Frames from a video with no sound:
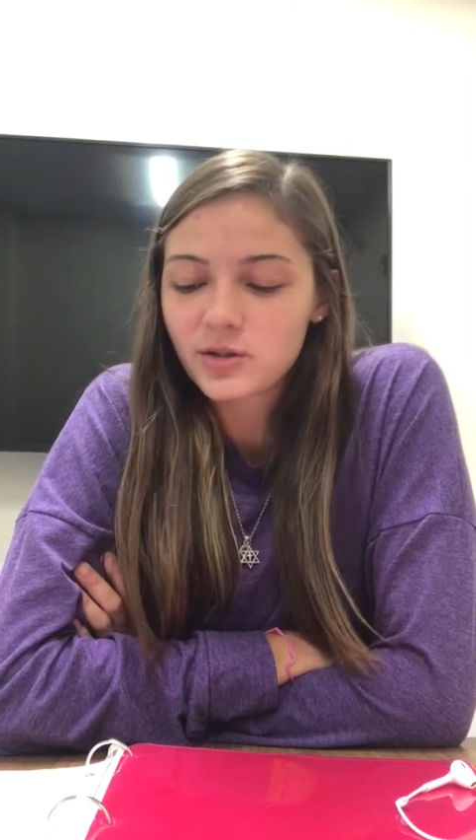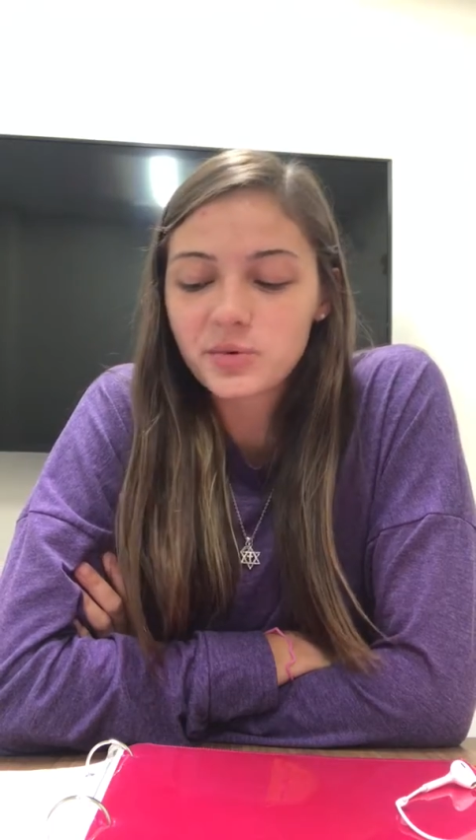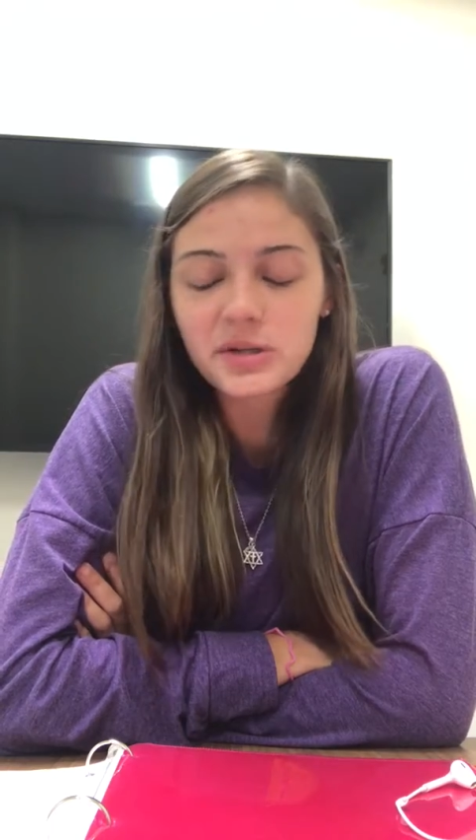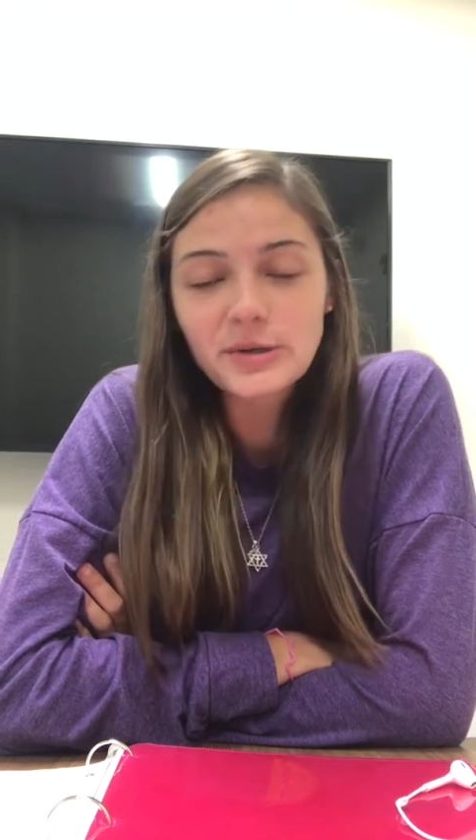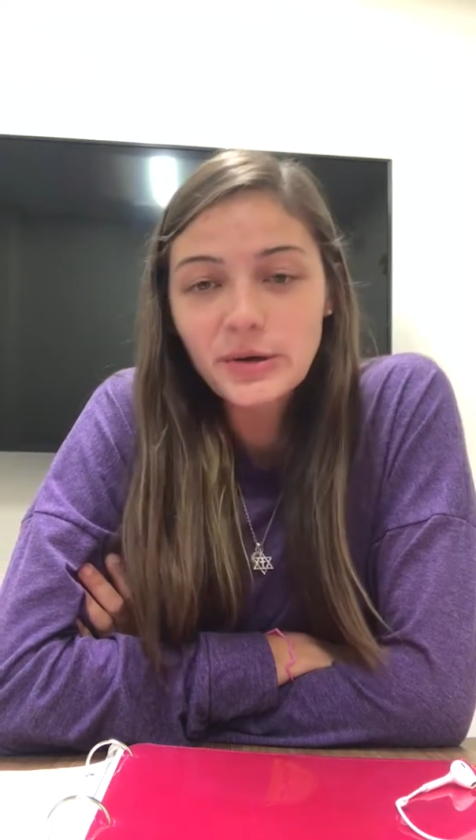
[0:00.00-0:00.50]

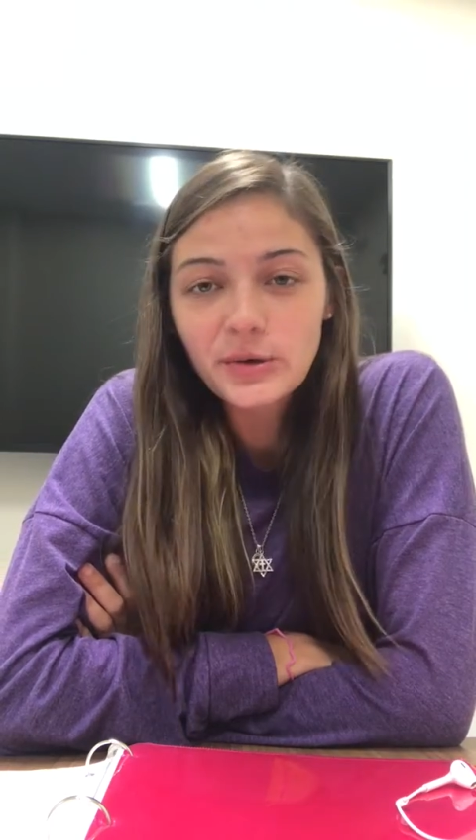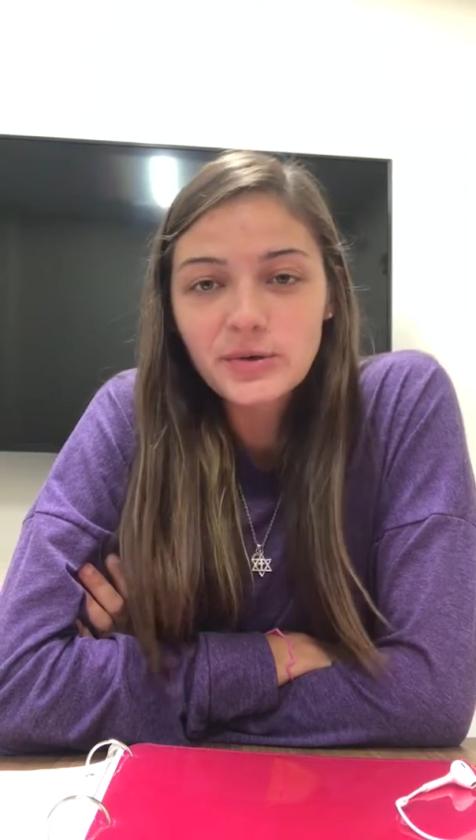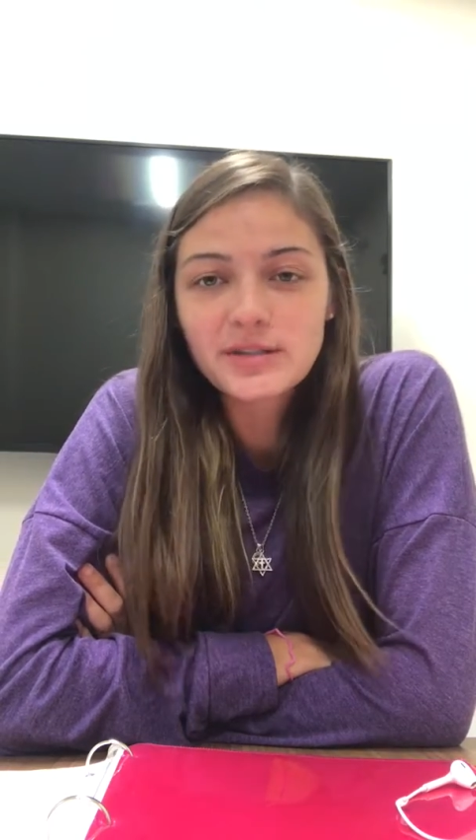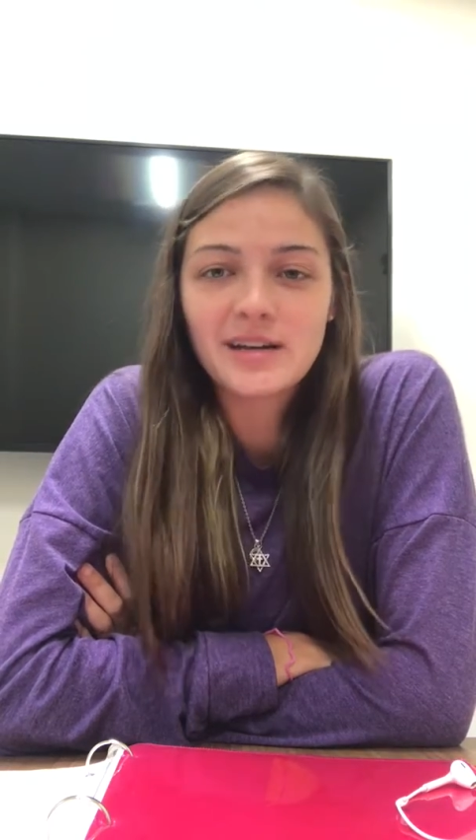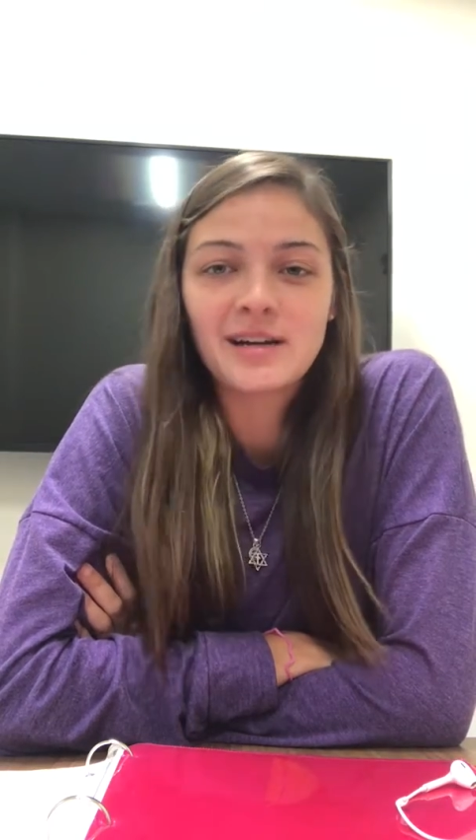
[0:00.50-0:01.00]
Career
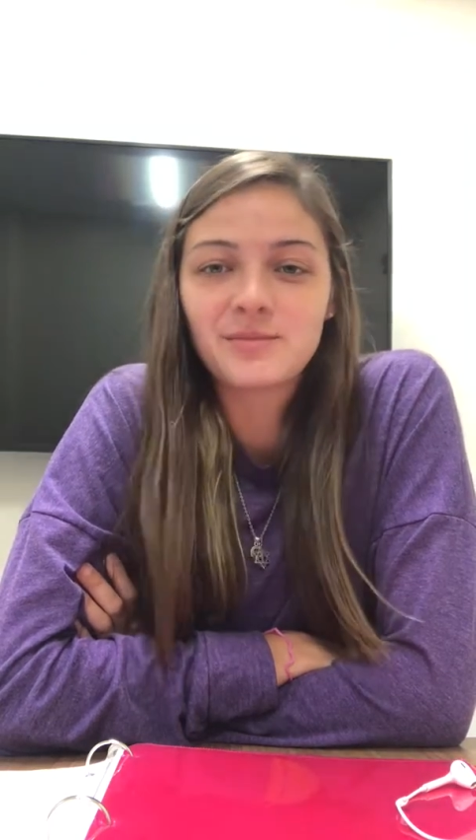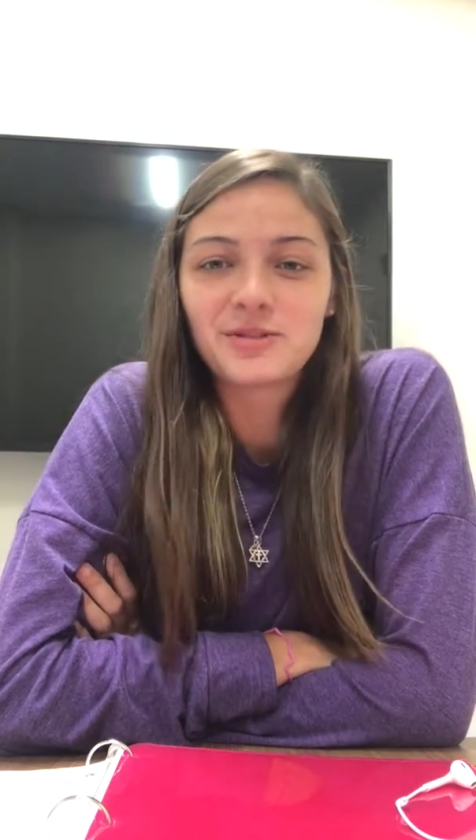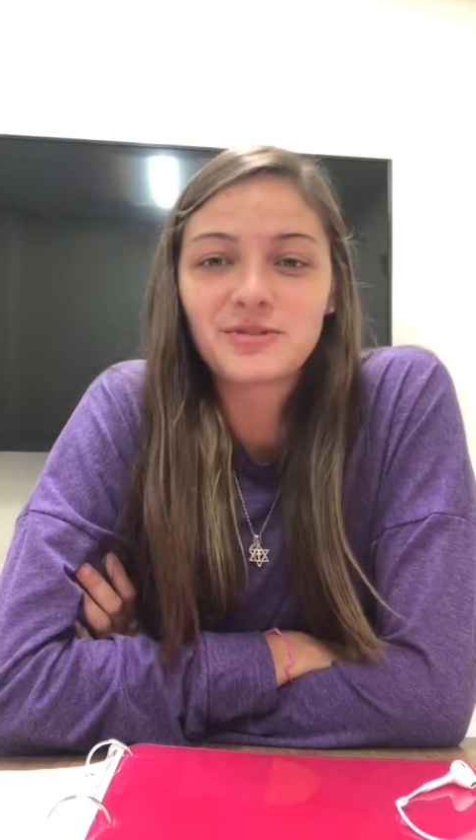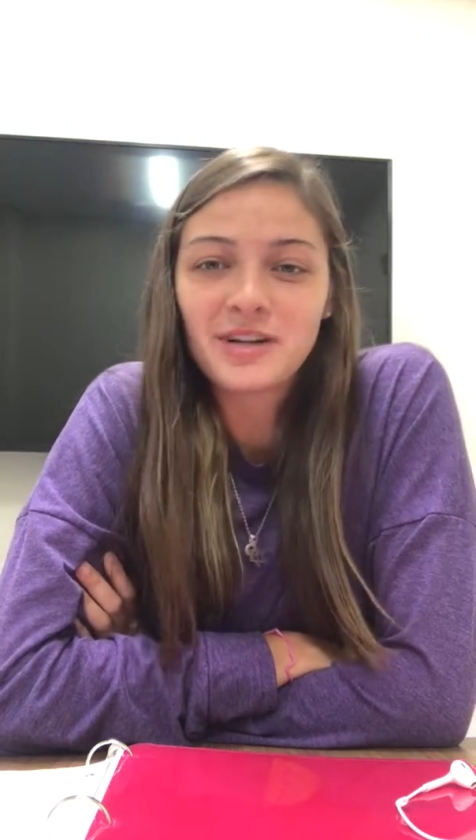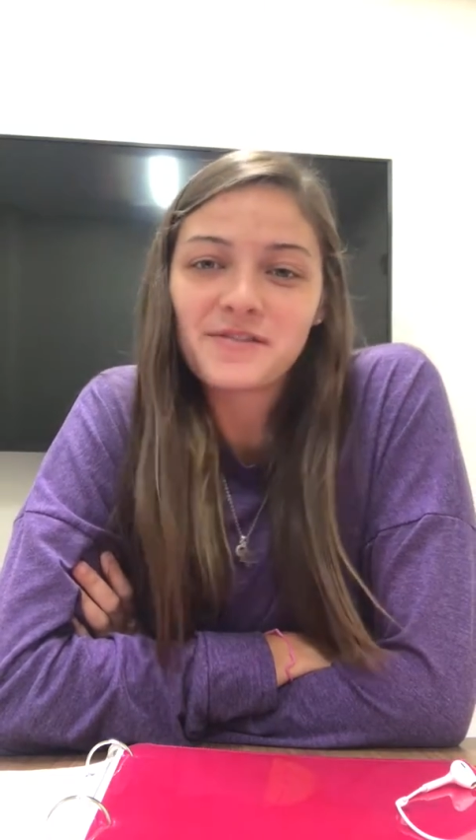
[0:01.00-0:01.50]
goals, I'm
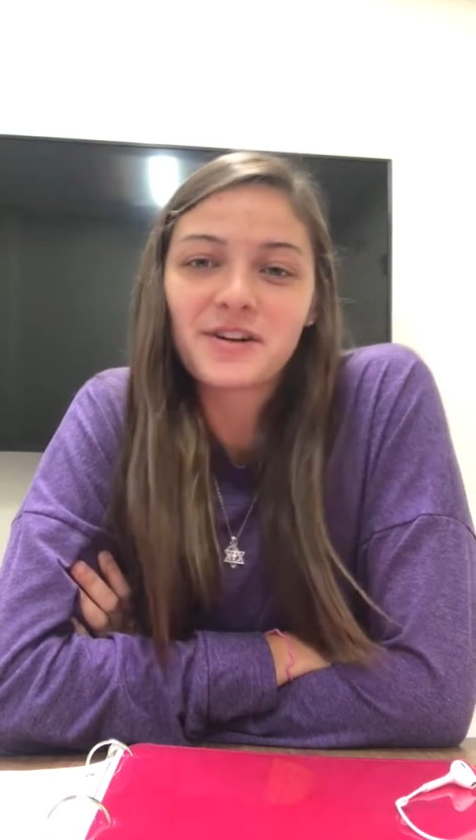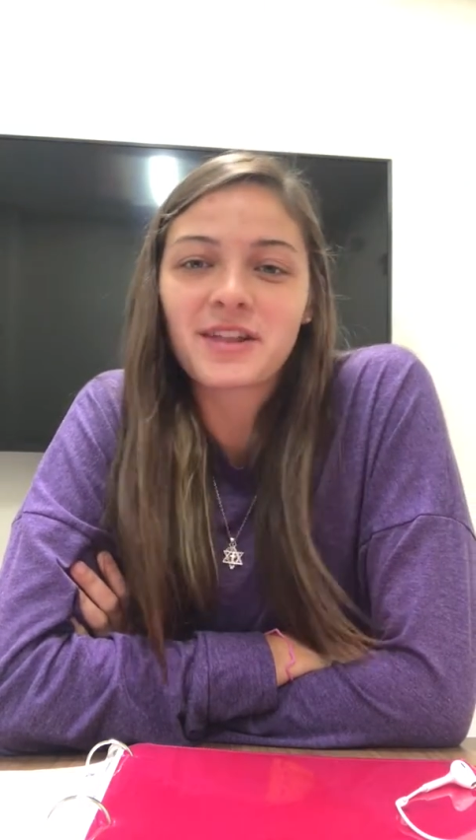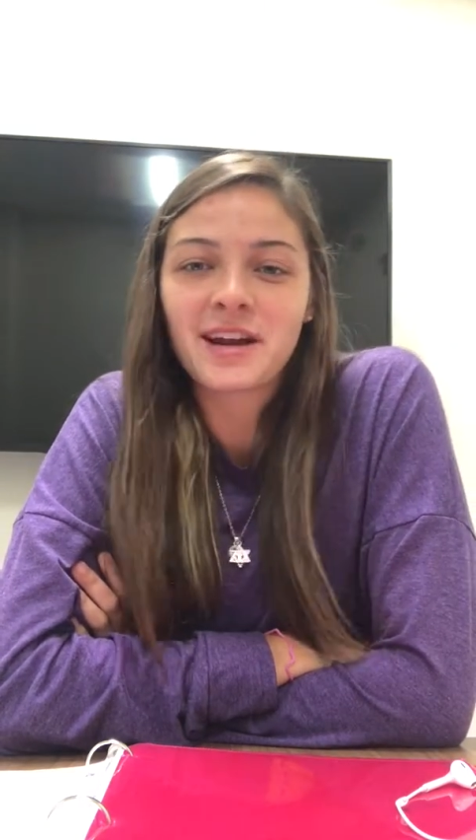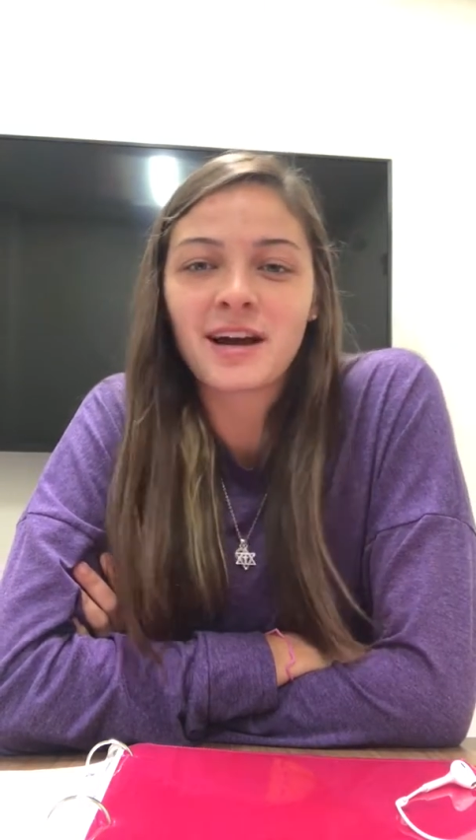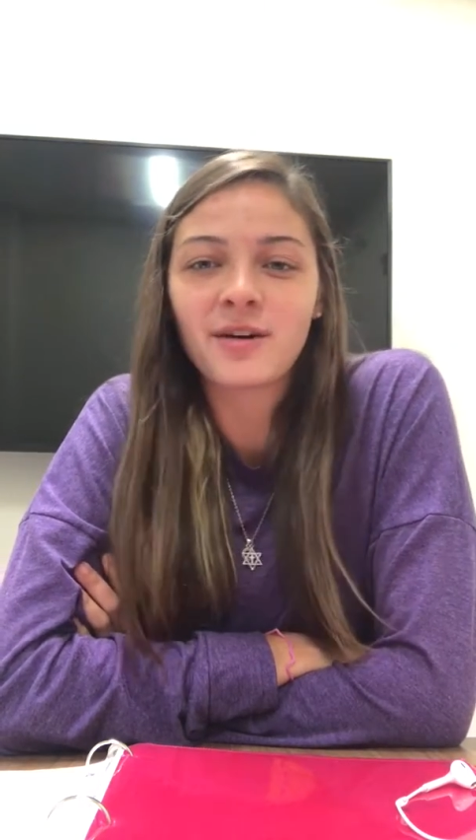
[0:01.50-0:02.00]
still trying to figure
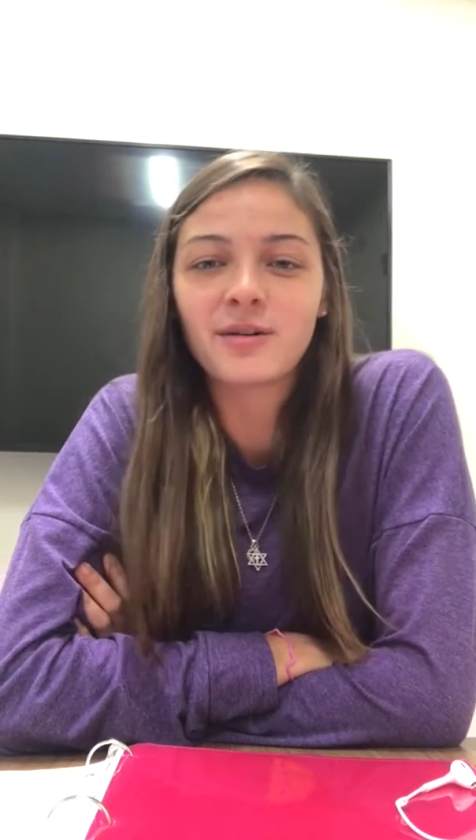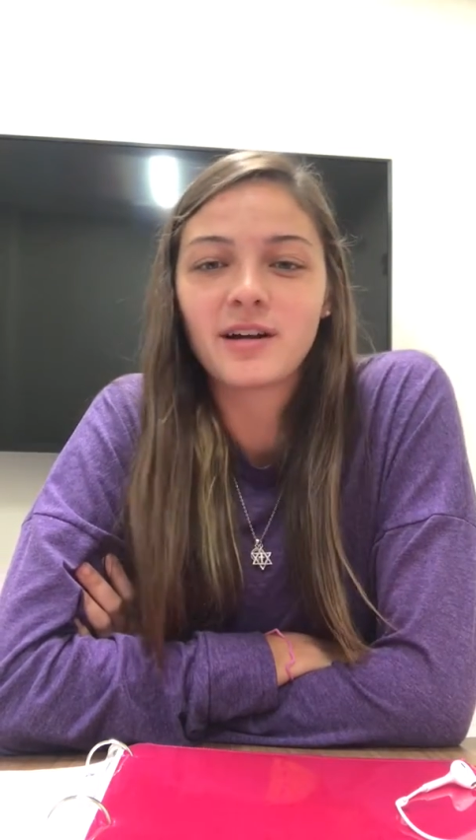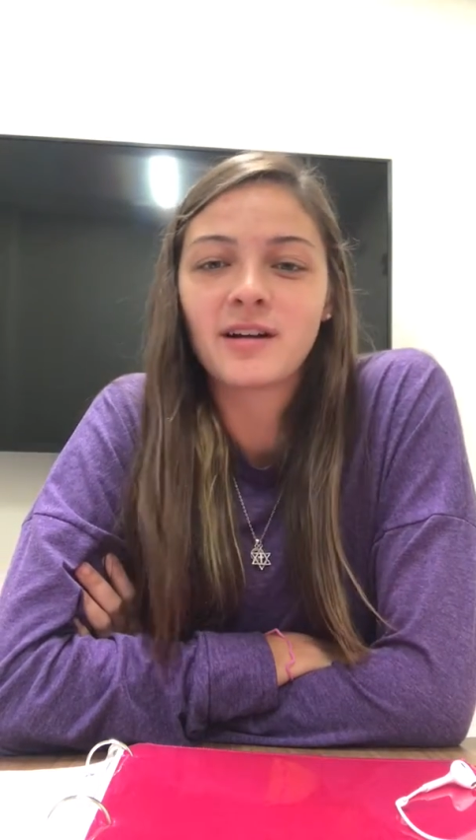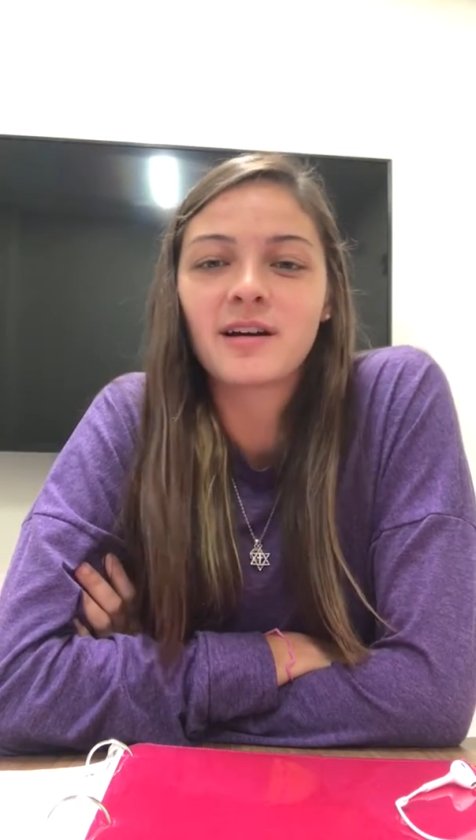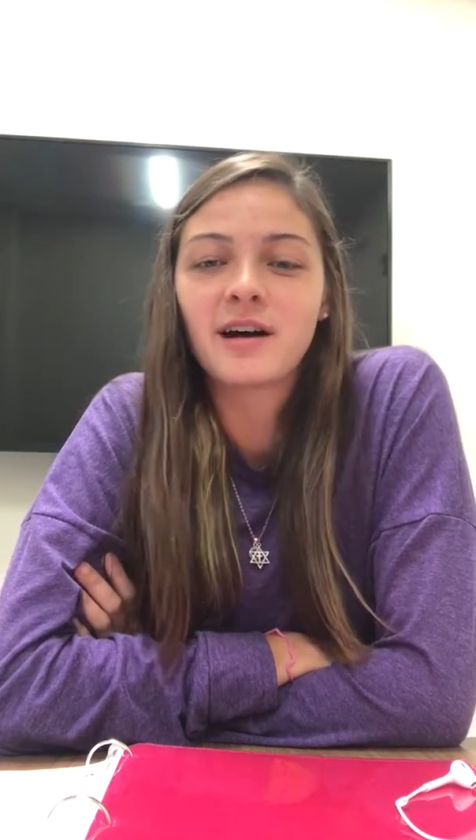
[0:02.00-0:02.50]
that out.